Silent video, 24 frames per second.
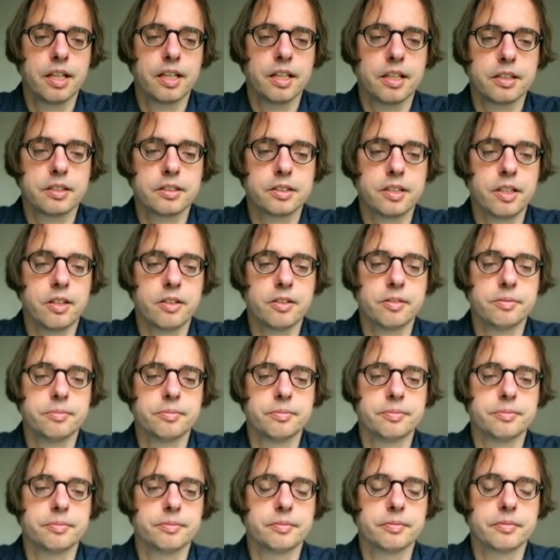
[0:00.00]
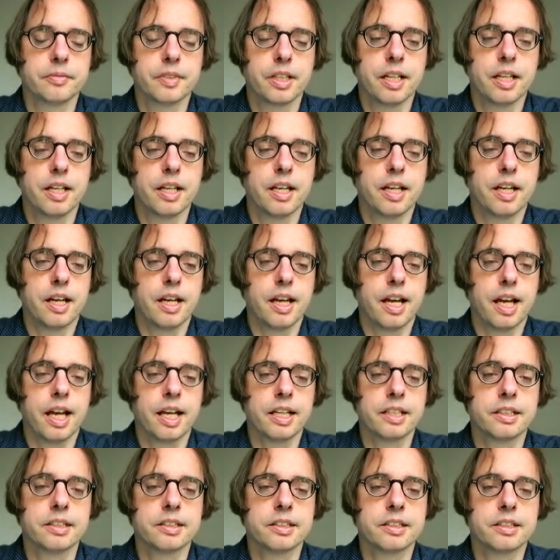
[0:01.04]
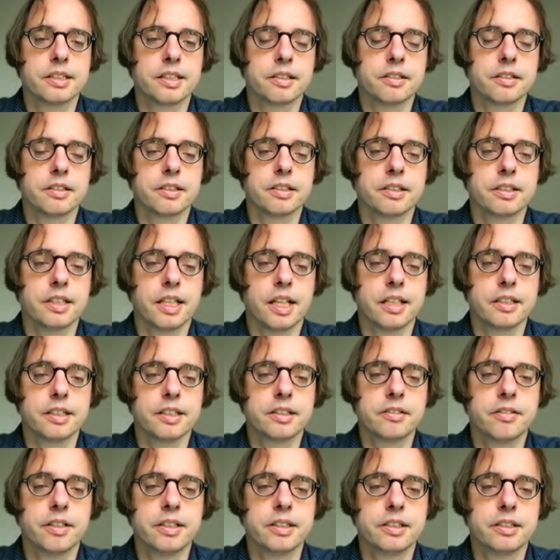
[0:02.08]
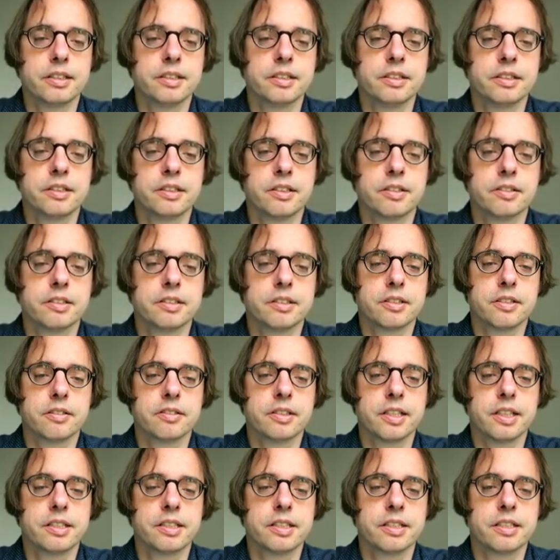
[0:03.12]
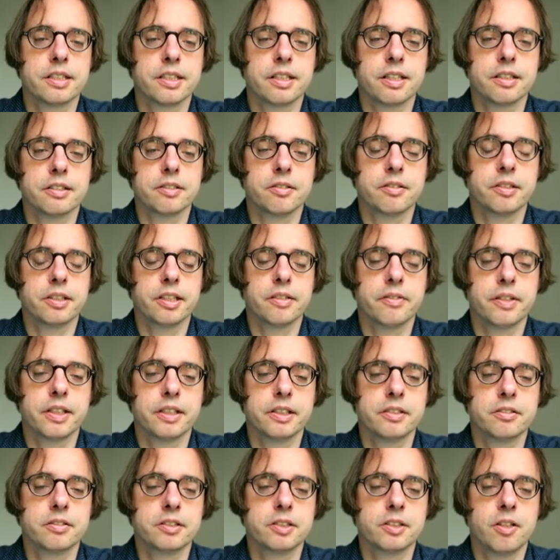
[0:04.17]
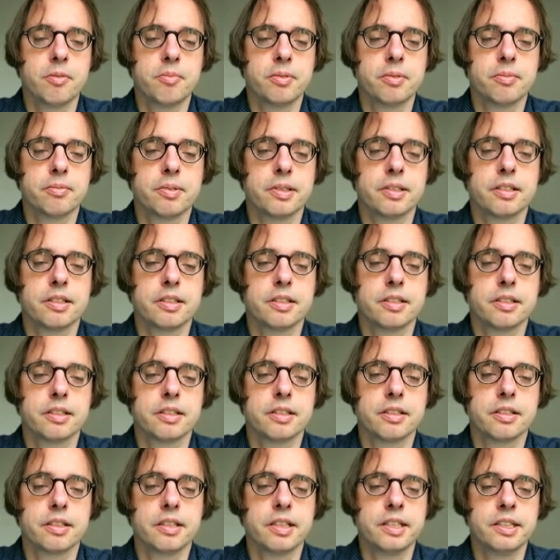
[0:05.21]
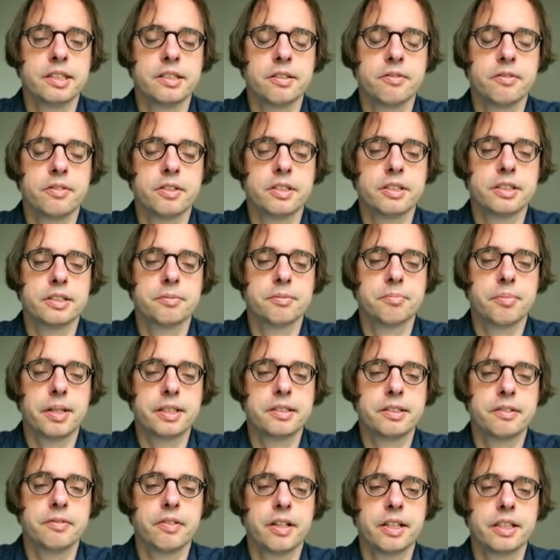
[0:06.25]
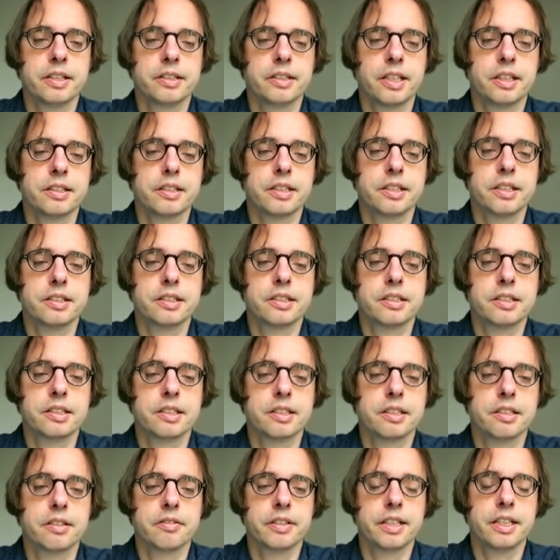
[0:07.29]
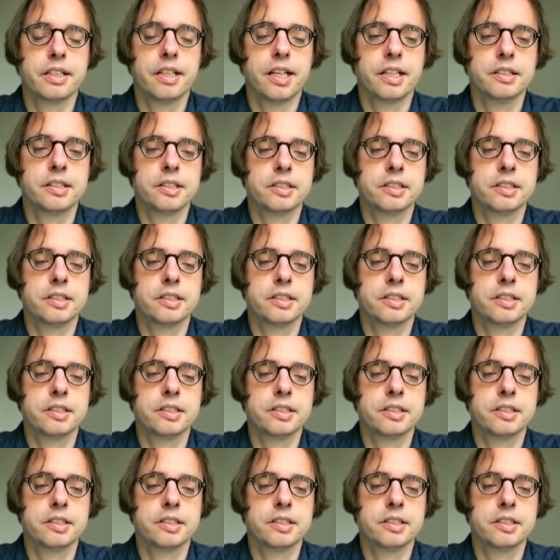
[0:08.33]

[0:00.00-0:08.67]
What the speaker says: So, and the other question, so this is doing a very good job, but this is of course specifying that it's 3 classes.